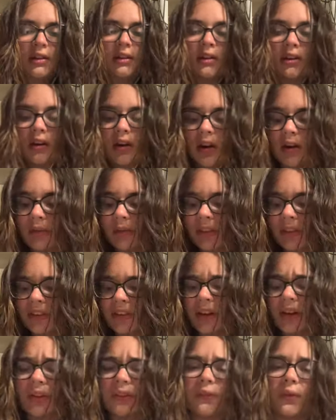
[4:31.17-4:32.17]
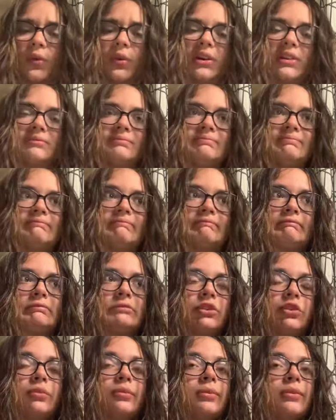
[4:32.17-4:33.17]
Oh, I think that was four.
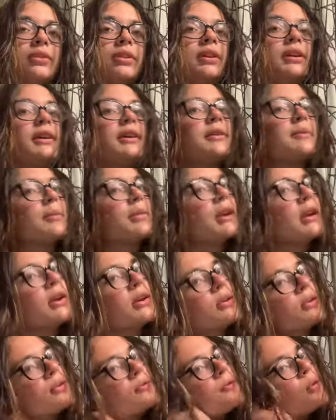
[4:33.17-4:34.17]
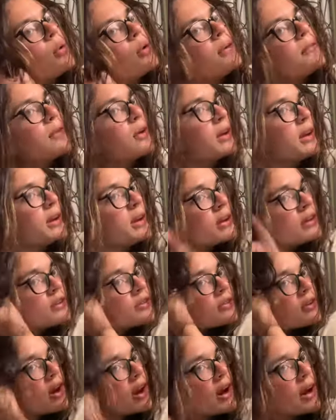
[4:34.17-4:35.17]
Oops. But I use four for each
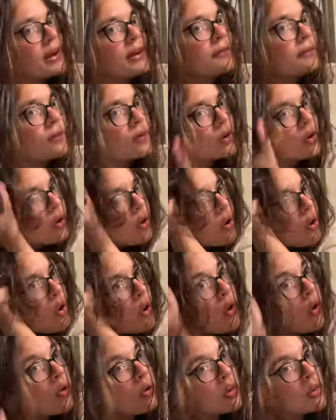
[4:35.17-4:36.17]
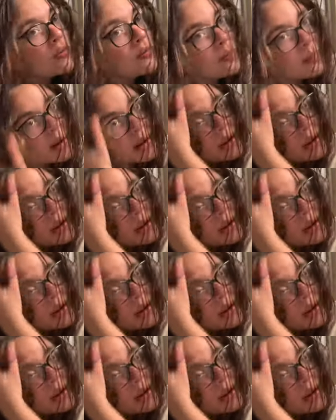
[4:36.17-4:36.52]
side for all of my